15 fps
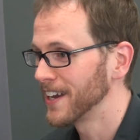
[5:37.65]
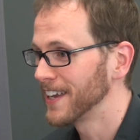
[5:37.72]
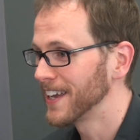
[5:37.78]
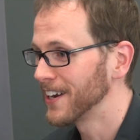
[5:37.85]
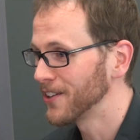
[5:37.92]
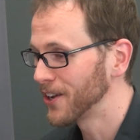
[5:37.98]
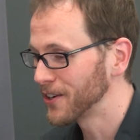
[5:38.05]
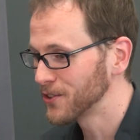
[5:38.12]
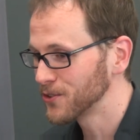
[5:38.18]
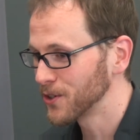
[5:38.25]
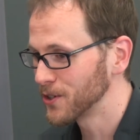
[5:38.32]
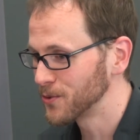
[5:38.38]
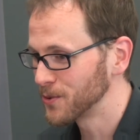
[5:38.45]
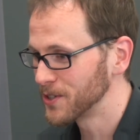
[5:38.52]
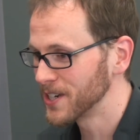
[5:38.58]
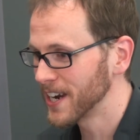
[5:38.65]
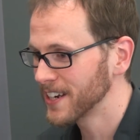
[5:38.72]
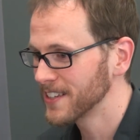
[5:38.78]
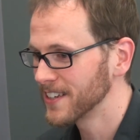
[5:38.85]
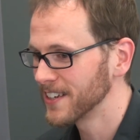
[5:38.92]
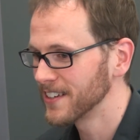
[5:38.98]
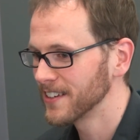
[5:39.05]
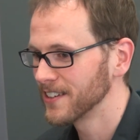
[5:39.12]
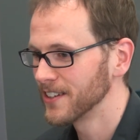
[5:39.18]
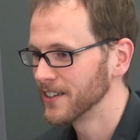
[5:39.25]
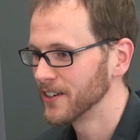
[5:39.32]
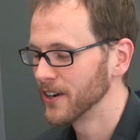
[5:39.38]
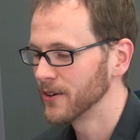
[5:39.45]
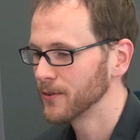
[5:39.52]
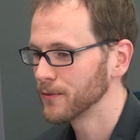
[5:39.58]
I get a lot of stories rejected.
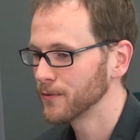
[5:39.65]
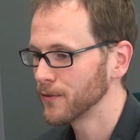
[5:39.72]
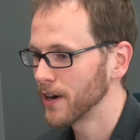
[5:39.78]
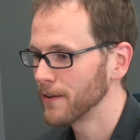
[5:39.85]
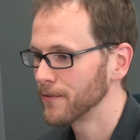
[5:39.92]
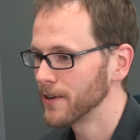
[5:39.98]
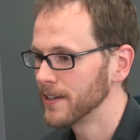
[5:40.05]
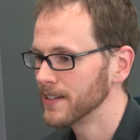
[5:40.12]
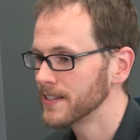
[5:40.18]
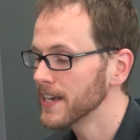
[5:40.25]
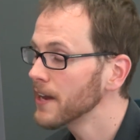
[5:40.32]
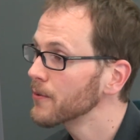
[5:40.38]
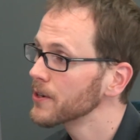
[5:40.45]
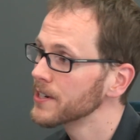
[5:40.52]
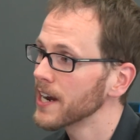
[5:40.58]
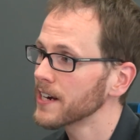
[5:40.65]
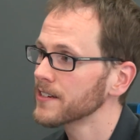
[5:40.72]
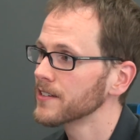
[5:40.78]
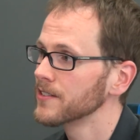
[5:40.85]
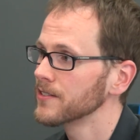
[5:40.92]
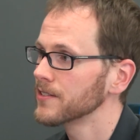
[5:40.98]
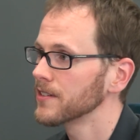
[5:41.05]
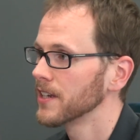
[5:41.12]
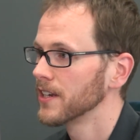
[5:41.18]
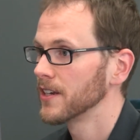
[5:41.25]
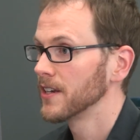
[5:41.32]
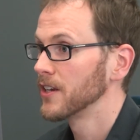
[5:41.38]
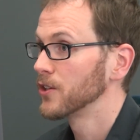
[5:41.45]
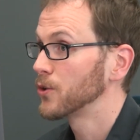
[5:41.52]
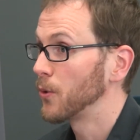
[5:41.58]
You know, for every ten rejections,
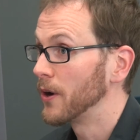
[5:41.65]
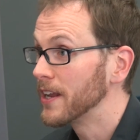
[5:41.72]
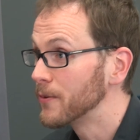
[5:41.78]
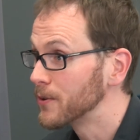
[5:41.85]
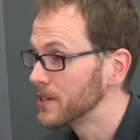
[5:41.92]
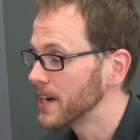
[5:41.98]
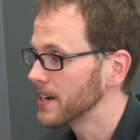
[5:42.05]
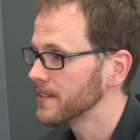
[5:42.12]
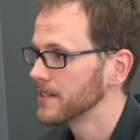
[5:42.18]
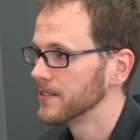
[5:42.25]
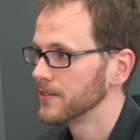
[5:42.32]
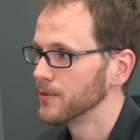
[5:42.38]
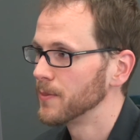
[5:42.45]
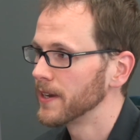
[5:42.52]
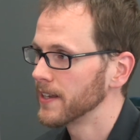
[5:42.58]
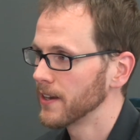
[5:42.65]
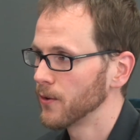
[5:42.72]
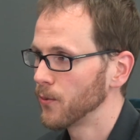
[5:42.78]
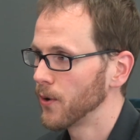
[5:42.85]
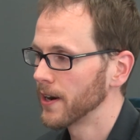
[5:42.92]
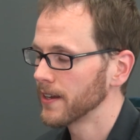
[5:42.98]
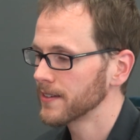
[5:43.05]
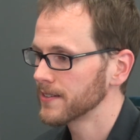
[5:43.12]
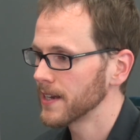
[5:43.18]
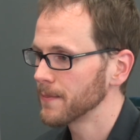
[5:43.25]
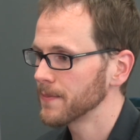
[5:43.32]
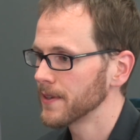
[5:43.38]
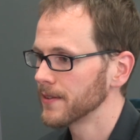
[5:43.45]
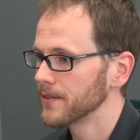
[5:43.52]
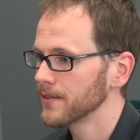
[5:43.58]
twenty rejections, you might get one
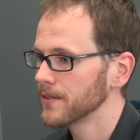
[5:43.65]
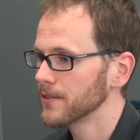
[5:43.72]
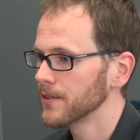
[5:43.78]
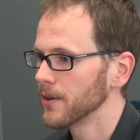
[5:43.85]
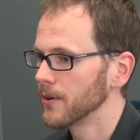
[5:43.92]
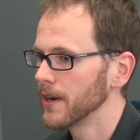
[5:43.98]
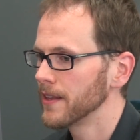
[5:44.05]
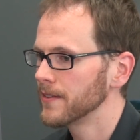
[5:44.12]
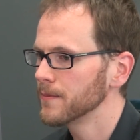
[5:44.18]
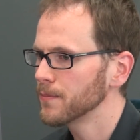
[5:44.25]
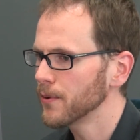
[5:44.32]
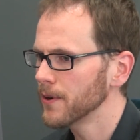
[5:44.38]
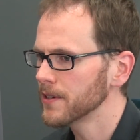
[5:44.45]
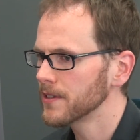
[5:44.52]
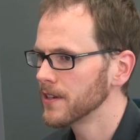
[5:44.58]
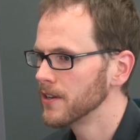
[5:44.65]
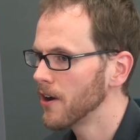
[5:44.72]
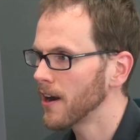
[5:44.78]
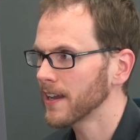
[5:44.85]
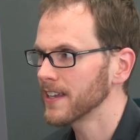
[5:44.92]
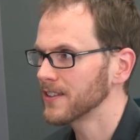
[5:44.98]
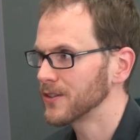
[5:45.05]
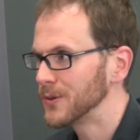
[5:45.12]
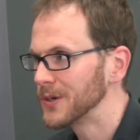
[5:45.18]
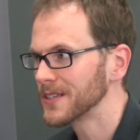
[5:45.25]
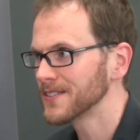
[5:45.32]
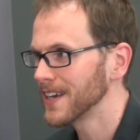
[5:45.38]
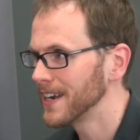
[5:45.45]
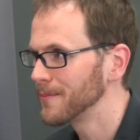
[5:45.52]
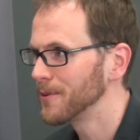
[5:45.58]
acceptance. So it's important to not get too
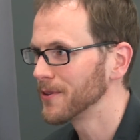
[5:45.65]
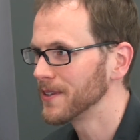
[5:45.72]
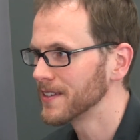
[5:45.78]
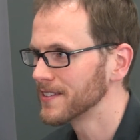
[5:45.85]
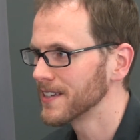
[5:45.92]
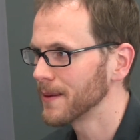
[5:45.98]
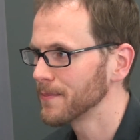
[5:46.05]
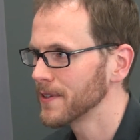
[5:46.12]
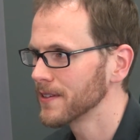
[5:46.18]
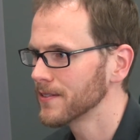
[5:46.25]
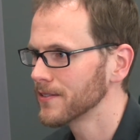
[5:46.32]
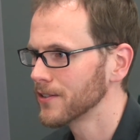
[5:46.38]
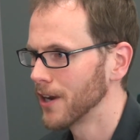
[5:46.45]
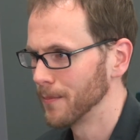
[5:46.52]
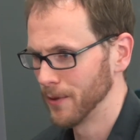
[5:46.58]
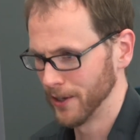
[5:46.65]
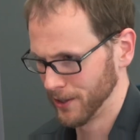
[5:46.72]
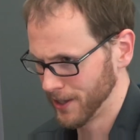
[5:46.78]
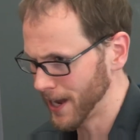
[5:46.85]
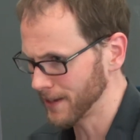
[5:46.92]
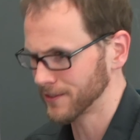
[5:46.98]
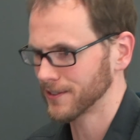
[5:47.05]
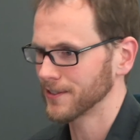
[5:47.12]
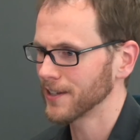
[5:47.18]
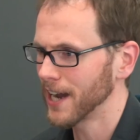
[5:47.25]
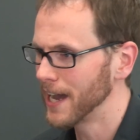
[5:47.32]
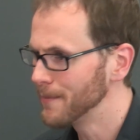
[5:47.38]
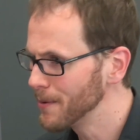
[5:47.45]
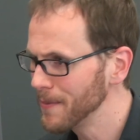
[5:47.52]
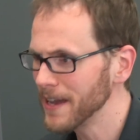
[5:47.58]
excited about the acceptance. Not be like, yes,
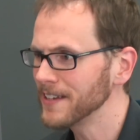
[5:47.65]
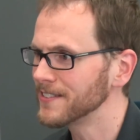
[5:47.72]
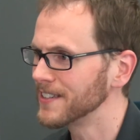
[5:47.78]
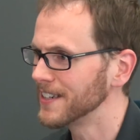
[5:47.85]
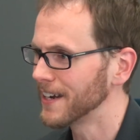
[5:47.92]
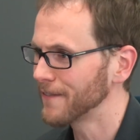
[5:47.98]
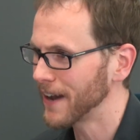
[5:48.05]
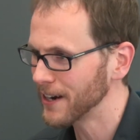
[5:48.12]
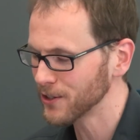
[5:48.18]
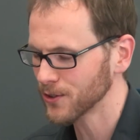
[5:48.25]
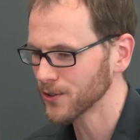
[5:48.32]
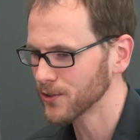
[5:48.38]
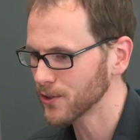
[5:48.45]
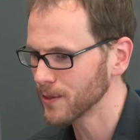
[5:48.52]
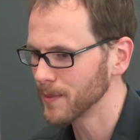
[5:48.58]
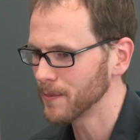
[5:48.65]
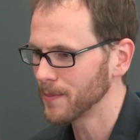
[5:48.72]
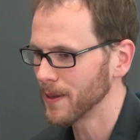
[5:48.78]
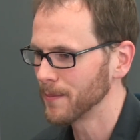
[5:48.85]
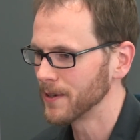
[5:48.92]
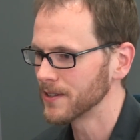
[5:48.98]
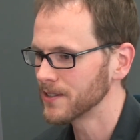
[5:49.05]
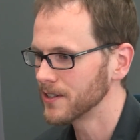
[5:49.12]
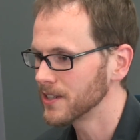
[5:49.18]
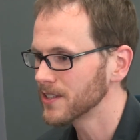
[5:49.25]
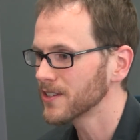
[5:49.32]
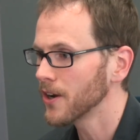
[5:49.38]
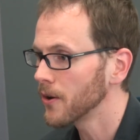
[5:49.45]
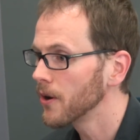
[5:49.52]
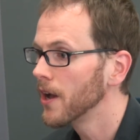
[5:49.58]
I'm amazing. I've had a short story being published. You
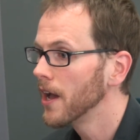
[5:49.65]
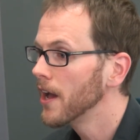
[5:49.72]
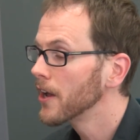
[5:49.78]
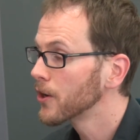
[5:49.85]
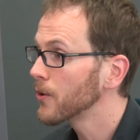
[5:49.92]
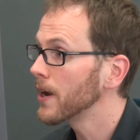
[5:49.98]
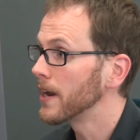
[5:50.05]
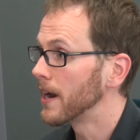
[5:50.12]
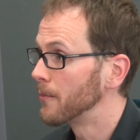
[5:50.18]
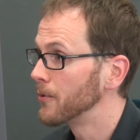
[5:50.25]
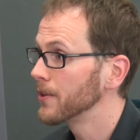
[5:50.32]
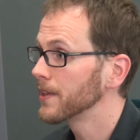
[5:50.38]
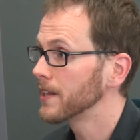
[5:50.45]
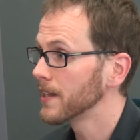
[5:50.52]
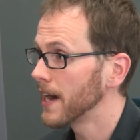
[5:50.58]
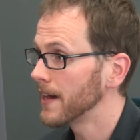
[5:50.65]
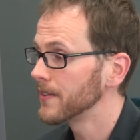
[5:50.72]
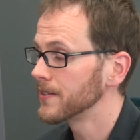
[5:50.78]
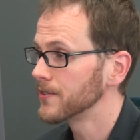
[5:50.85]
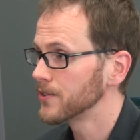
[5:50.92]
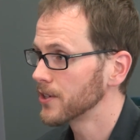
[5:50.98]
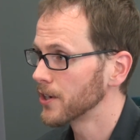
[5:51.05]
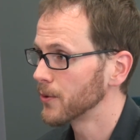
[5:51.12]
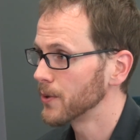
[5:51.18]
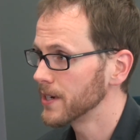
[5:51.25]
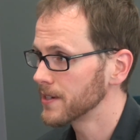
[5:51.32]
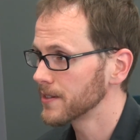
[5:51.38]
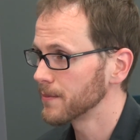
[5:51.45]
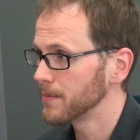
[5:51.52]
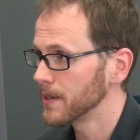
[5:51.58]
just go, great, I'm really glad this is going to
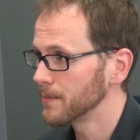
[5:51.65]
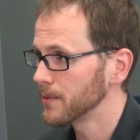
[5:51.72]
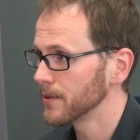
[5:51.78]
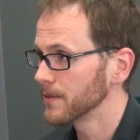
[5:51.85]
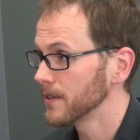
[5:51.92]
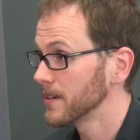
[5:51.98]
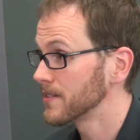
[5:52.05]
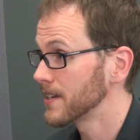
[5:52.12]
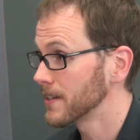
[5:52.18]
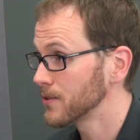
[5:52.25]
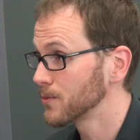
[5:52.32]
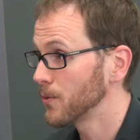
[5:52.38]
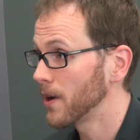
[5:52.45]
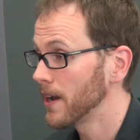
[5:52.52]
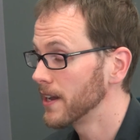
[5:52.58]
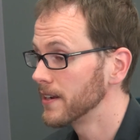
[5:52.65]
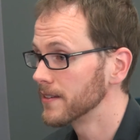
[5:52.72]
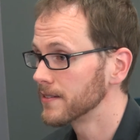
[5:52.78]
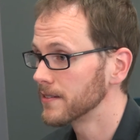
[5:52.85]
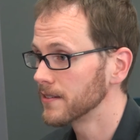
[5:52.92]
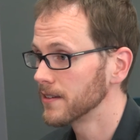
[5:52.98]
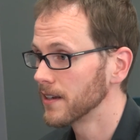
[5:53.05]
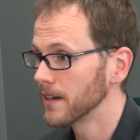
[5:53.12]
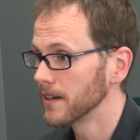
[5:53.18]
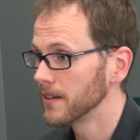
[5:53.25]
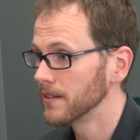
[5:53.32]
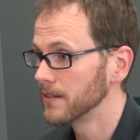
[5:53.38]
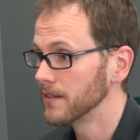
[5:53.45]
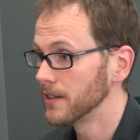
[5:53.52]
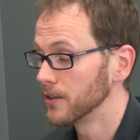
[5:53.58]
reach some people, because that's why it is uh,
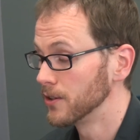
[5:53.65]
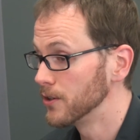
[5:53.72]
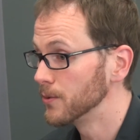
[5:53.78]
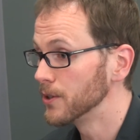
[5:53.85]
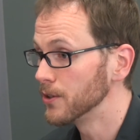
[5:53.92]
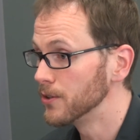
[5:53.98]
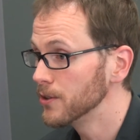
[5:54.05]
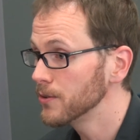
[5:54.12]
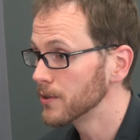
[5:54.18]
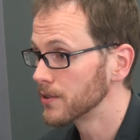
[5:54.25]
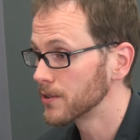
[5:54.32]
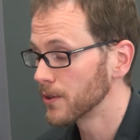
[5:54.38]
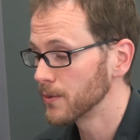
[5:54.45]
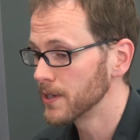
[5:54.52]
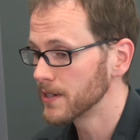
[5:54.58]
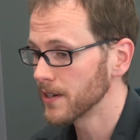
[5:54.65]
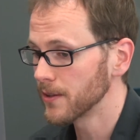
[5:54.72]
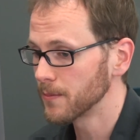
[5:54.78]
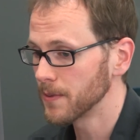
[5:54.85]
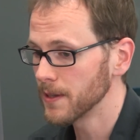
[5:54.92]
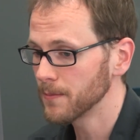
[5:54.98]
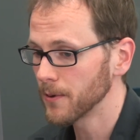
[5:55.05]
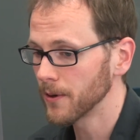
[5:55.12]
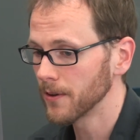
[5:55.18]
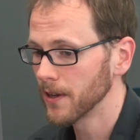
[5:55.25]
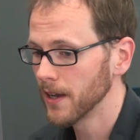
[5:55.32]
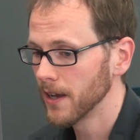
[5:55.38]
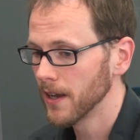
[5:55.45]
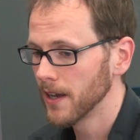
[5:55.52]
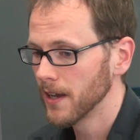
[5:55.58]
that you do what you do, is to reach other people.
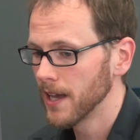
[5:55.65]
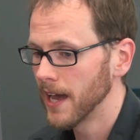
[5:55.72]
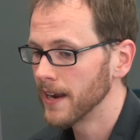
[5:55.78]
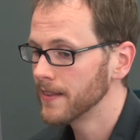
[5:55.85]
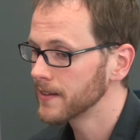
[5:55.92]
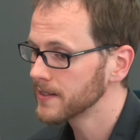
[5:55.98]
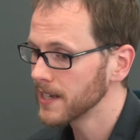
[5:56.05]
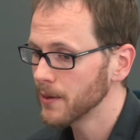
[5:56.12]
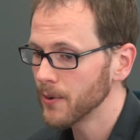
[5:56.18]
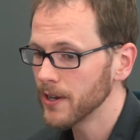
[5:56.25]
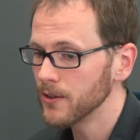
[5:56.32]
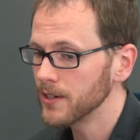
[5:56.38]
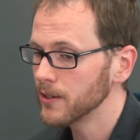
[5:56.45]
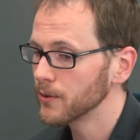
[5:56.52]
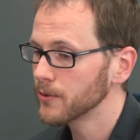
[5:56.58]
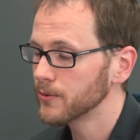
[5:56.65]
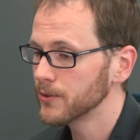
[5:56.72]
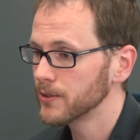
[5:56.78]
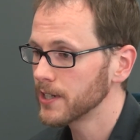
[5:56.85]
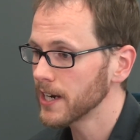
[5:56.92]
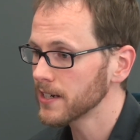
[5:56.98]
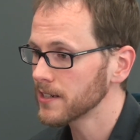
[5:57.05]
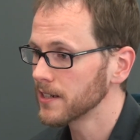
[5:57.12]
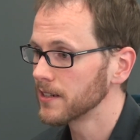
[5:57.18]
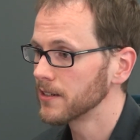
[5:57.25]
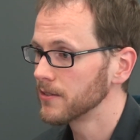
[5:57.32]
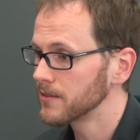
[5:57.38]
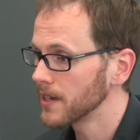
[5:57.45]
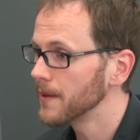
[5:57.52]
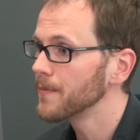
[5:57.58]
And in the same way you deal with rejection,
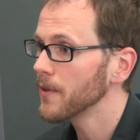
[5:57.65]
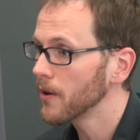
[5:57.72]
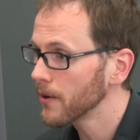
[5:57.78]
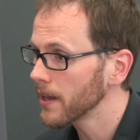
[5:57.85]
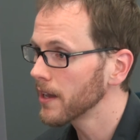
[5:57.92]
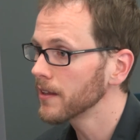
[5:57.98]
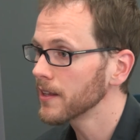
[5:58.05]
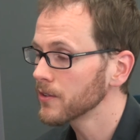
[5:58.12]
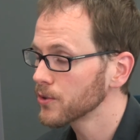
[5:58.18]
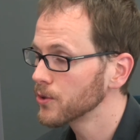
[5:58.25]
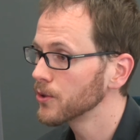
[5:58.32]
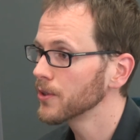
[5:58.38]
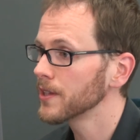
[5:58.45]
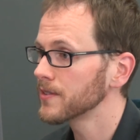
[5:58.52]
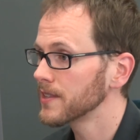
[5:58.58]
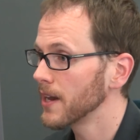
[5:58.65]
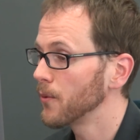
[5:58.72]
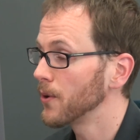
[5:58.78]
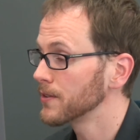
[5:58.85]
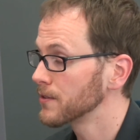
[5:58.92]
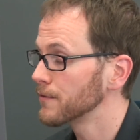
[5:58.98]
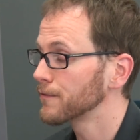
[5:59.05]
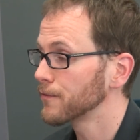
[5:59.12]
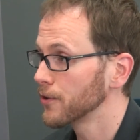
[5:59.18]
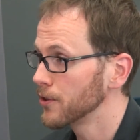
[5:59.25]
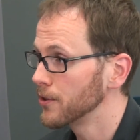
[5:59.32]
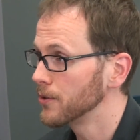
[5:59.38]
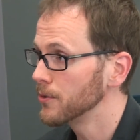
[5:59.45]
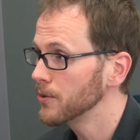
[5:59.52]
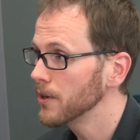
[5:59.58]
you say, okay, that's cool. That, that wasn't for
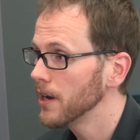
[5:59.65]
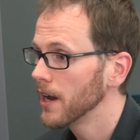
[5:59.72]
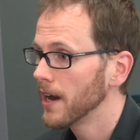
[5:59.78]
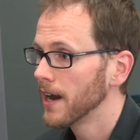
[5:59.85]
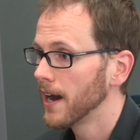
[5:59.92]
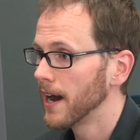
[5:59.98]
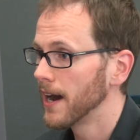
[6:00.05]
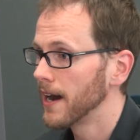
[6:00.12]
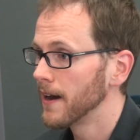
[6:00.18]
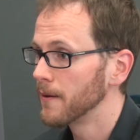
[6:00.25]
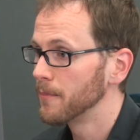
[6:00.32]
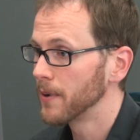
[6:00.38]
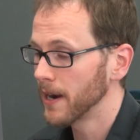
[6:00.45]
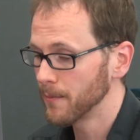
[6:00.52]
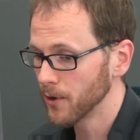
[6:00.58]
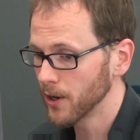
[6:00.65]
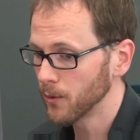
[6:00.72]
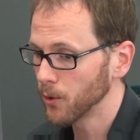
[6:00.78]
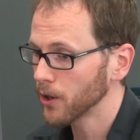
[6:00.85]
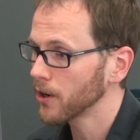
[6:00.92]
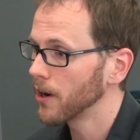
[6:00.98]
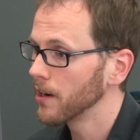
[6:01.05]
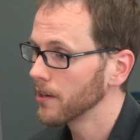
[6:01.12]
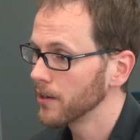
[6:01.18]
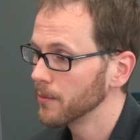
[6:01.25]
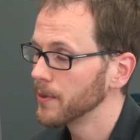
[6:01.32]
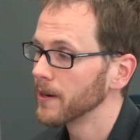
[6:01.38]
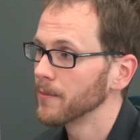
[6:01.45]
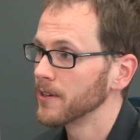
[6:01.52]
you, uh, but I'm going to work on it a little bit.